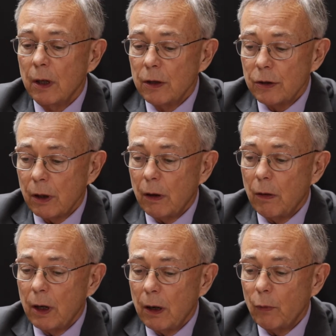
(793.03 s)

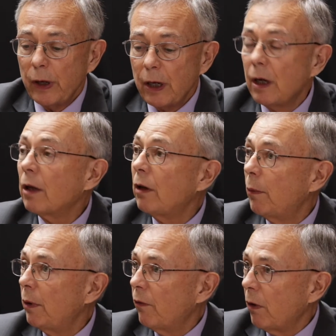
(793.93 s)
So we can get
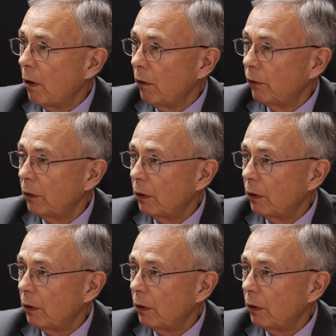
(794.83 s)
them involved